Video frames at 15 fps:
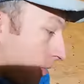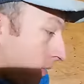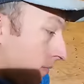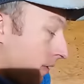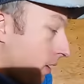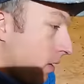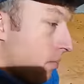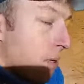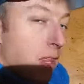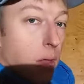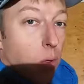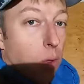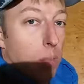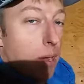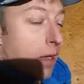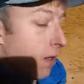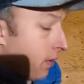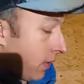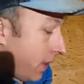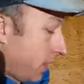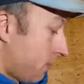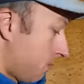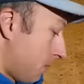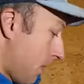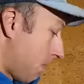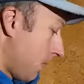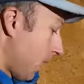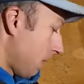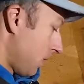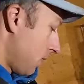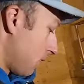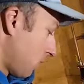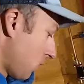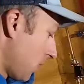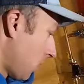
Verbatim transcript: We figured it'd be the whole barrel, and it it probably used three